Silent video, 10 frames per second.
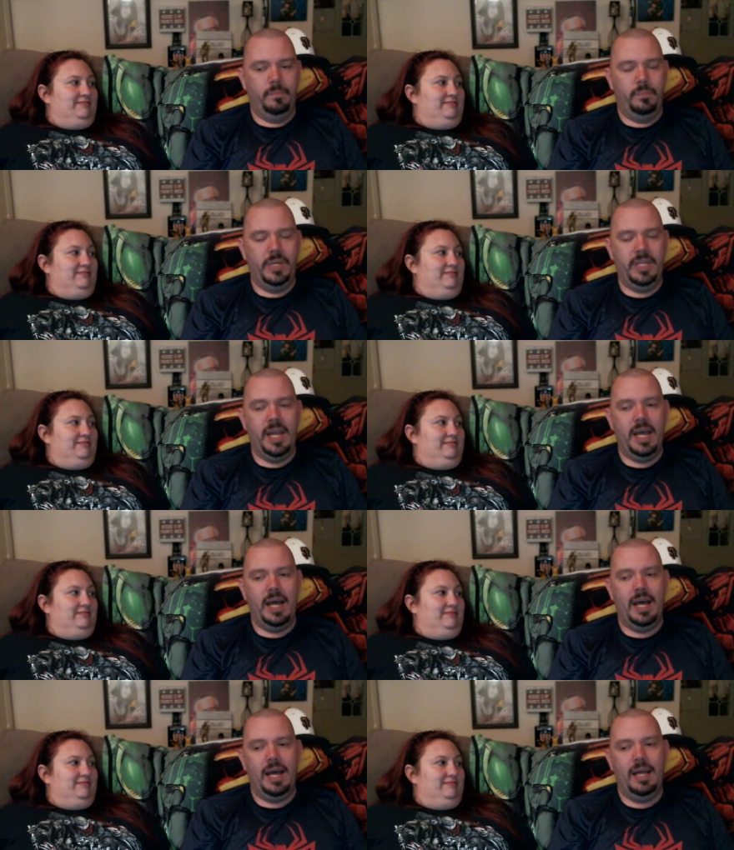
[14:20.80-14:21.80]
Speaker 1: but
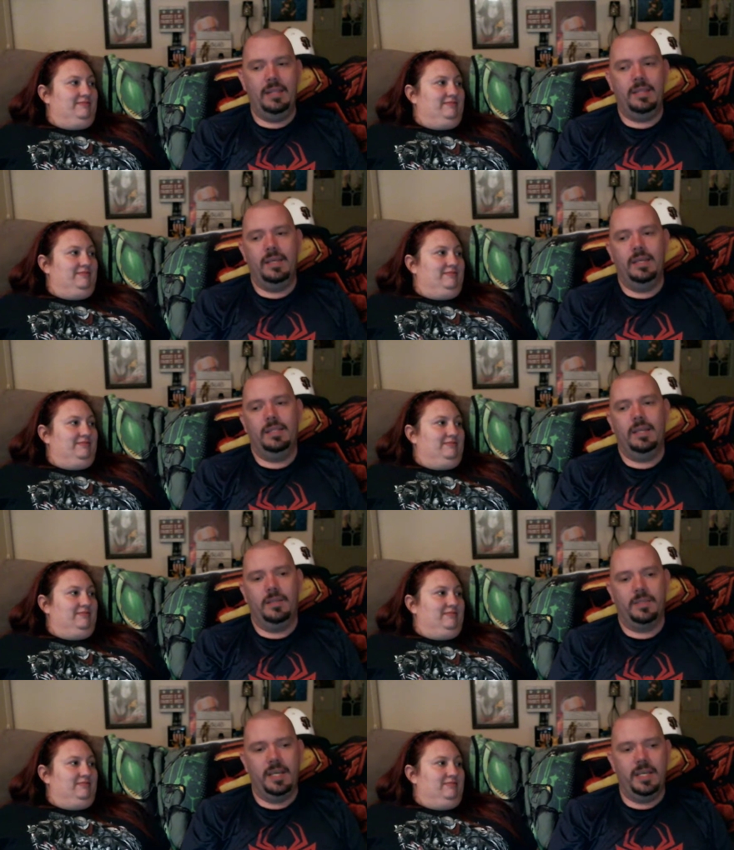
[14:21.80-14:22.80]
yeah, the the
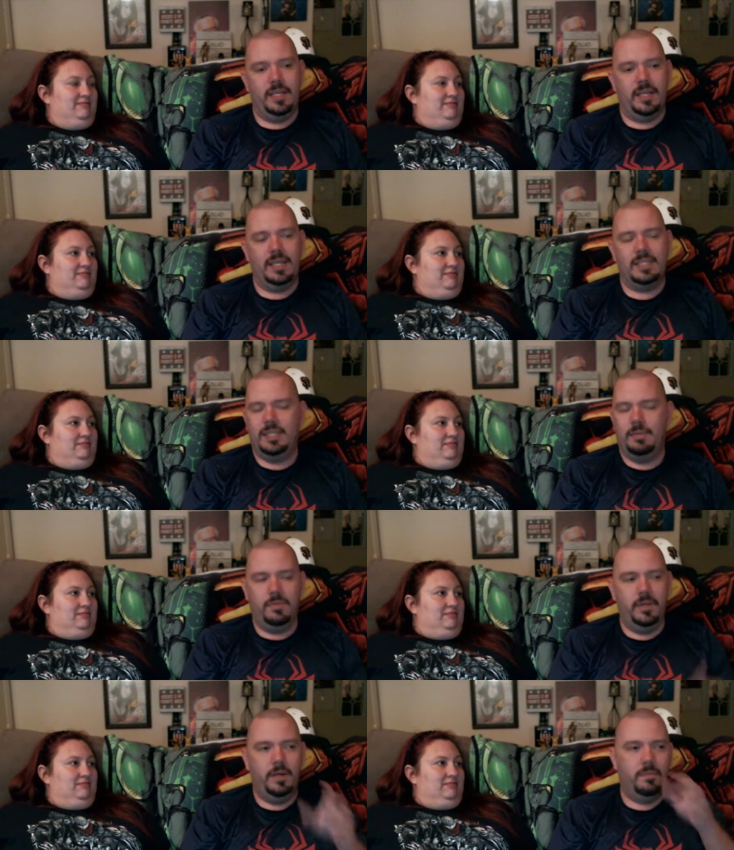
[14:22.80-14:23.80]
whole thing. Like I said,
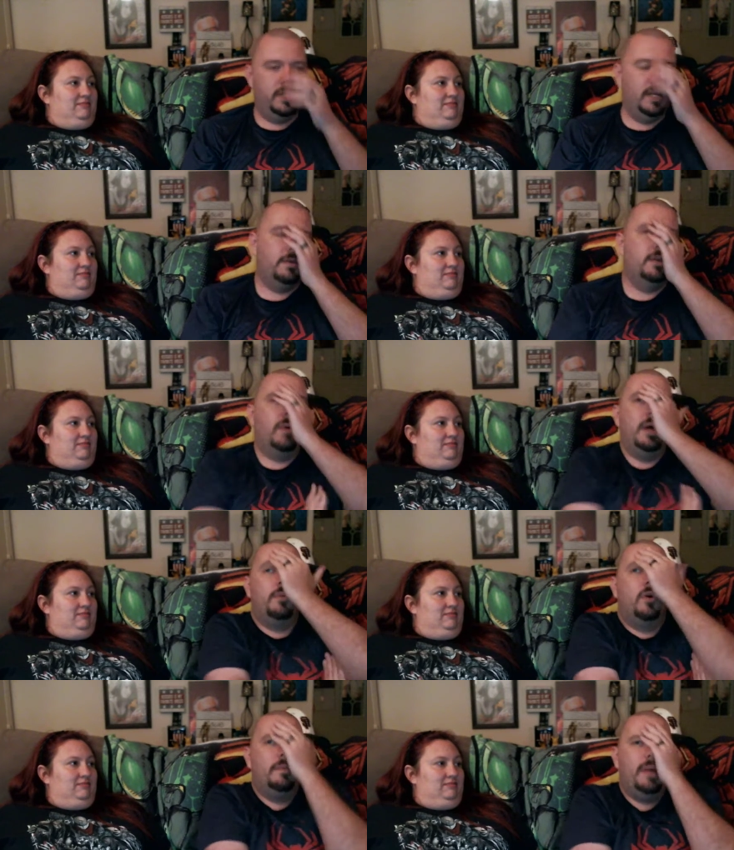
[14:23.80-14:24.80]
you know, we're talking way
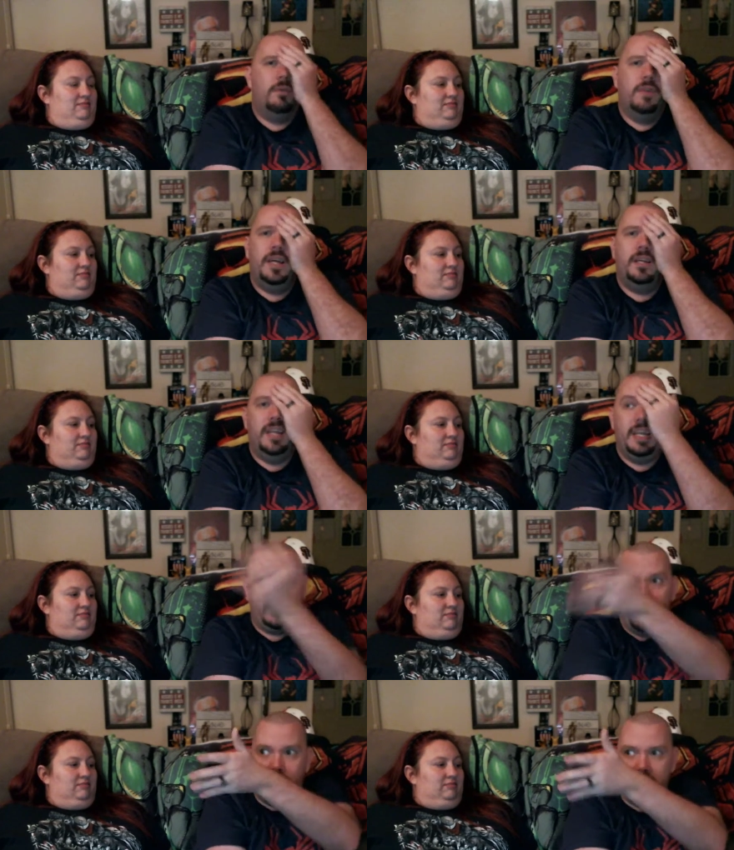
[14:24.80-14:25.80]
more about Rick
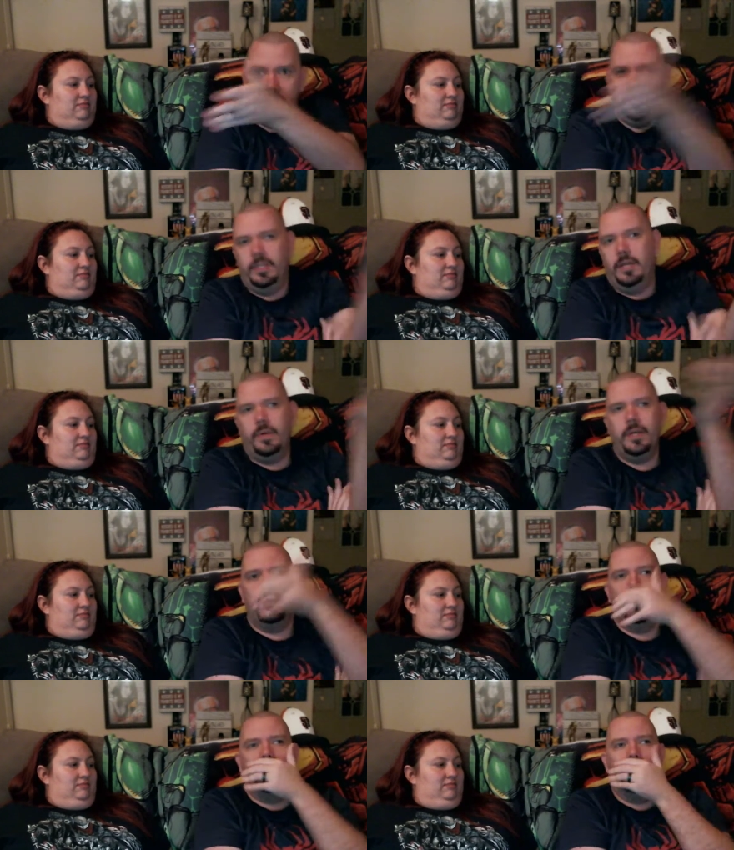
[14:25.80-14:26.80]
next episode than we mm-hmm.
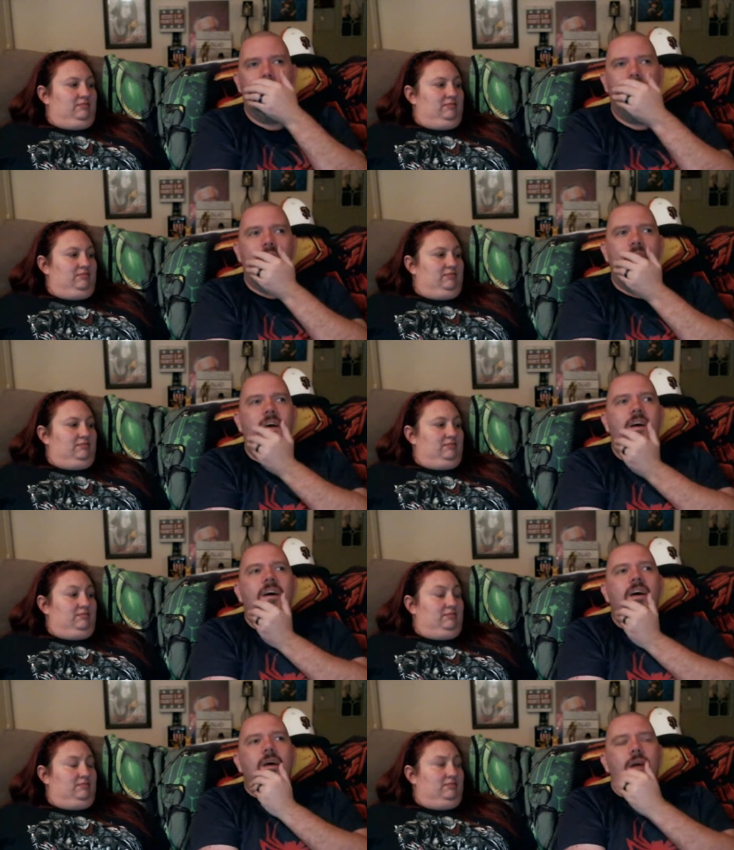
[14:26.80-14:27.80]
are
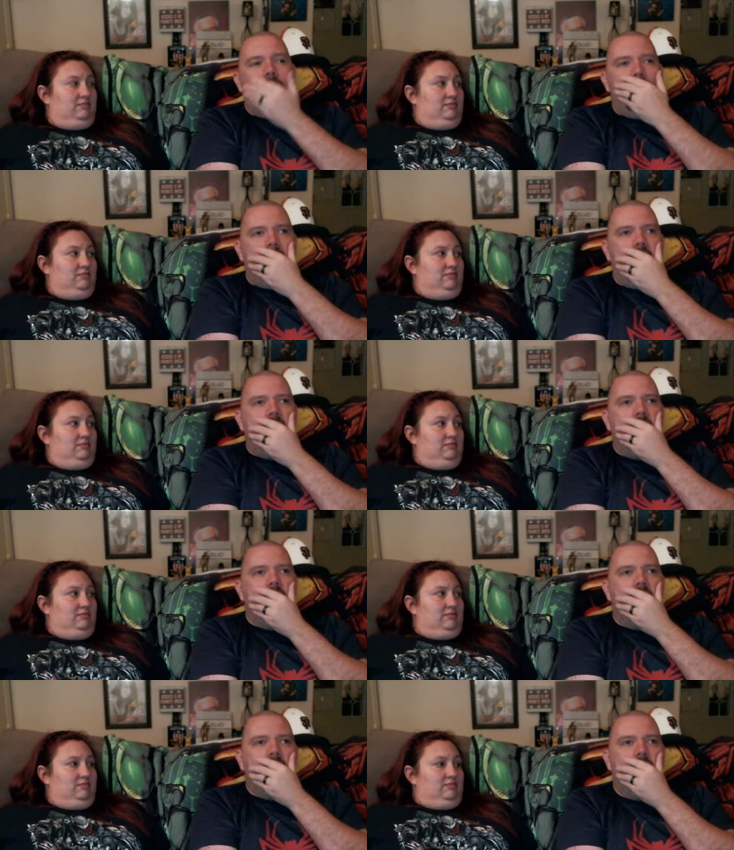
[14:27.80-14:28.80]
and
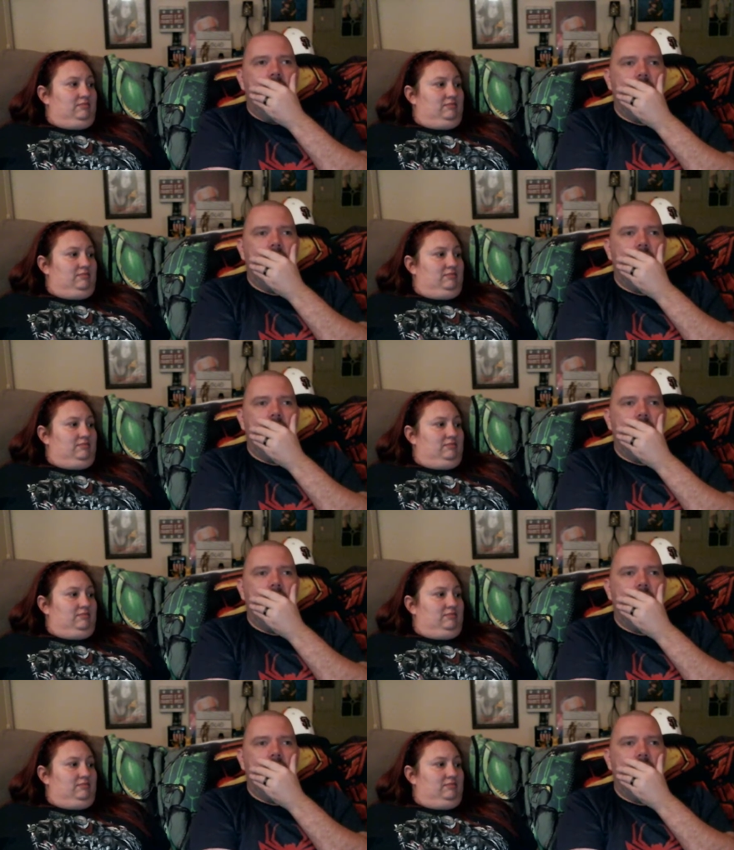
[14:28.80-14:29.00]
uh,